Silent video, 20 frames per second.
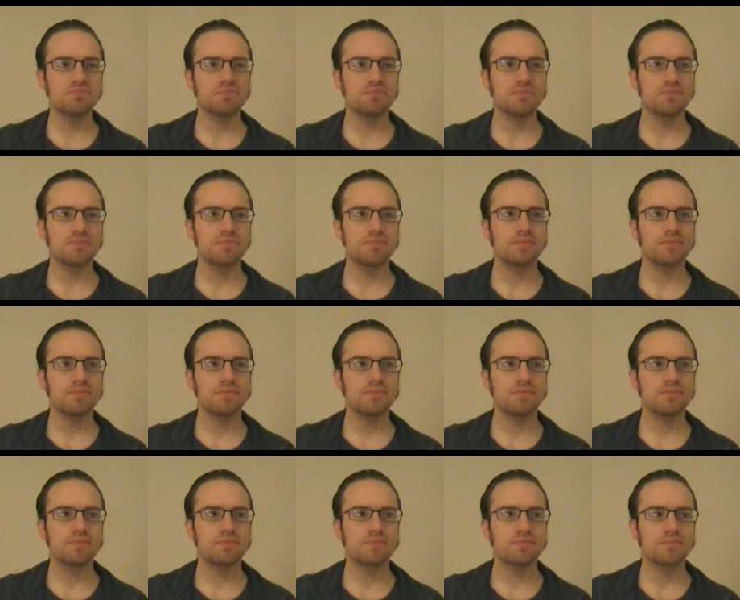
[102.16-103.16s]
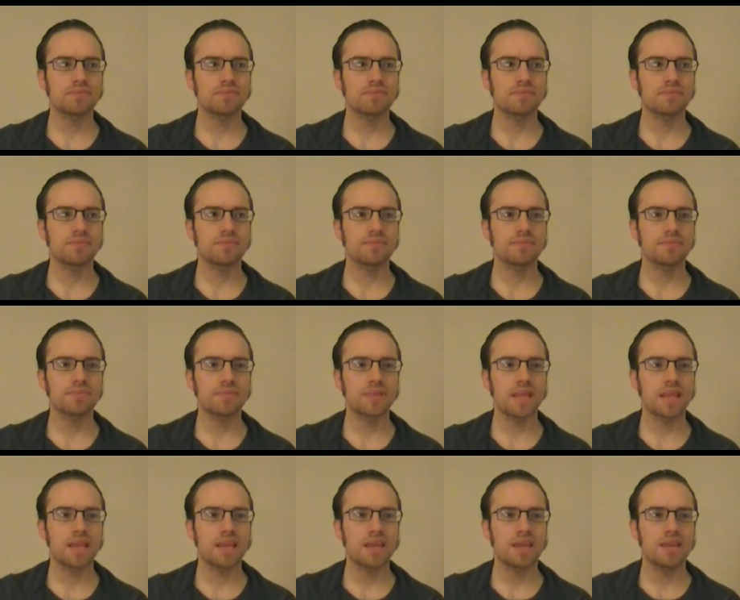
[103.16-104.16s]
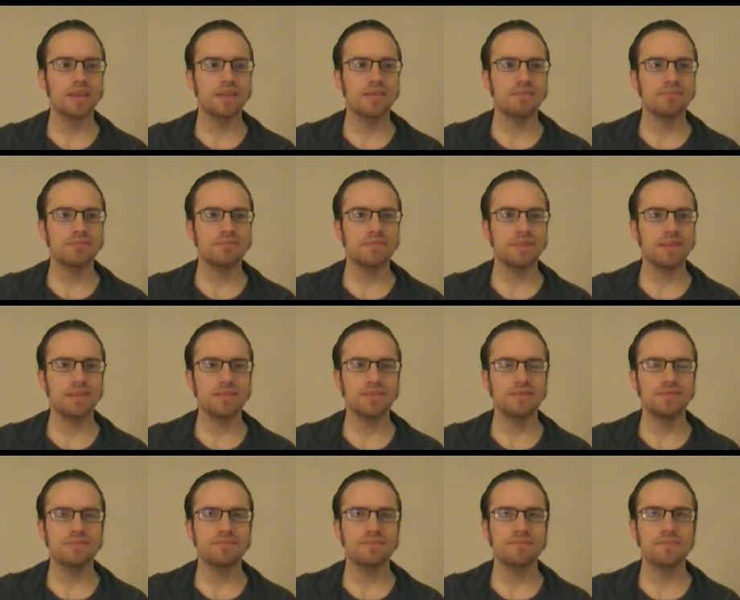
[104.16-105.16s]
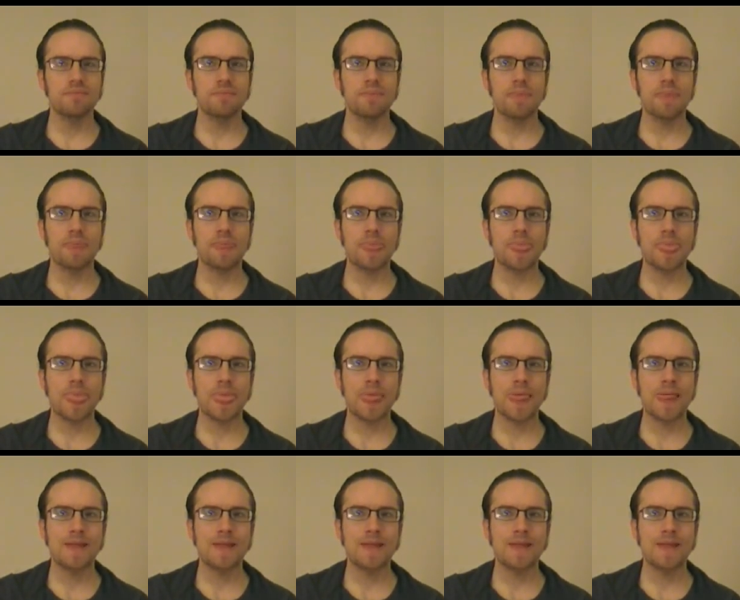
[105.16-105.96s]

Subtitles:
(no one is talking)